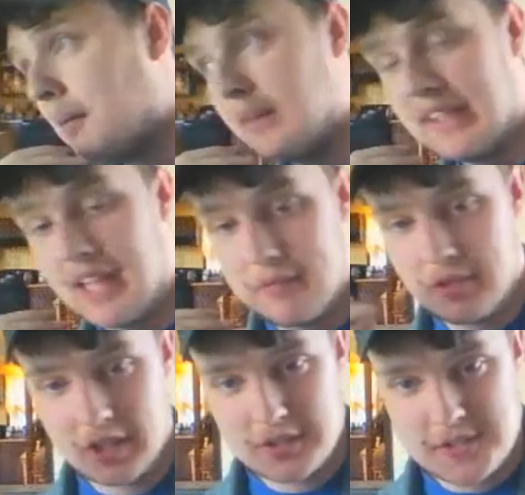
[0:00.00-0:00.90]
Mom
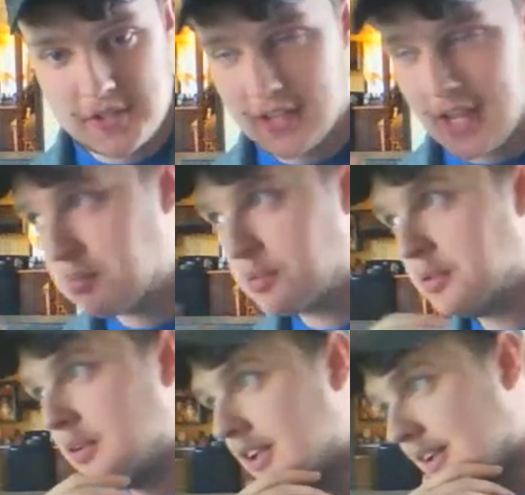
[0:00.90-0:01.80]
loves it. She's
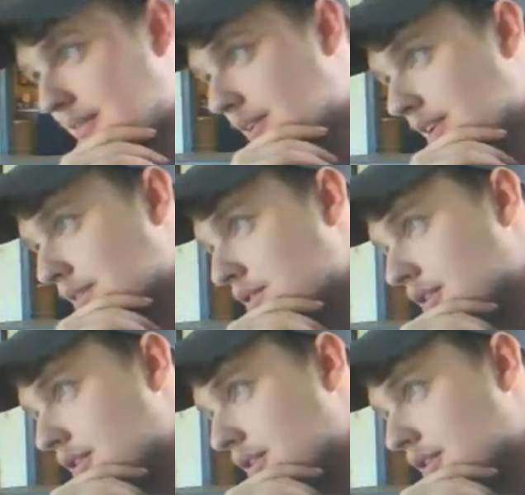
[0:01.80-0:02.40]
absolutely in love with it.